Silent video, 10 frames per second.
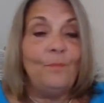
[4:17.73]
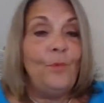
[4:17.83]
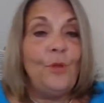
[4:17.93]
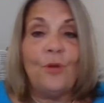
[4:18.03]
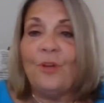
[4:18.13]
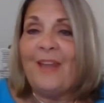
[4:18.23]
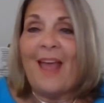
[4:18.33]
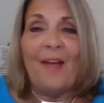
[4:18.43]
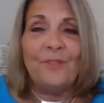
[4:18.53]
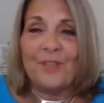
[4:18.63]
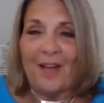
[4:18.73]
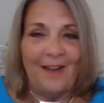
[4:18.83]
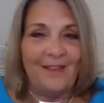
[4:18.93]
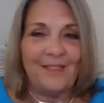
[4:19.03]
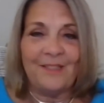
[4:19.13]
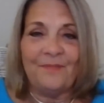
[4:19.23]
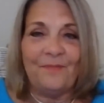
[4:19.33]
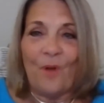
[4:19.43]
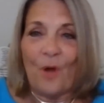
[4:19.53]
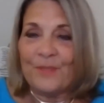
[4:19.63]
you couldn't advertise
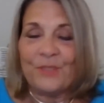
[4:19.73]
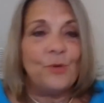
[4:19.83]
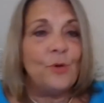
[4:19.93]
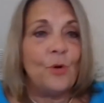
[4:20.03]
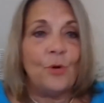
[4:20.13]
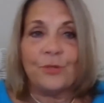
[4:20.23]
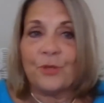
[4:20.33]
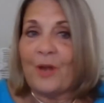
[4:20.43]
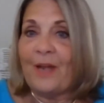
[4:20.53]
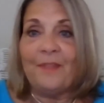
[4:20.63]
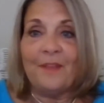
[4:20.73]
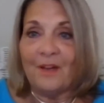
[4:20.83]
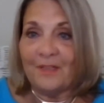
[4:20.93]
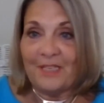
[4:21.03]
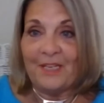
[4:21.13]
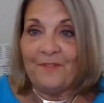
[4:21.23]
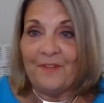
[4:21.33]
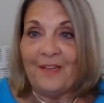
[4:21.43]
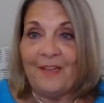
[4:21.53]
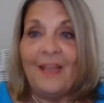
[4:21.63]
pharmaceuticals or anything on
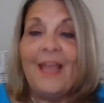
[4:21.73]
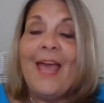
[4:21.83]
TV.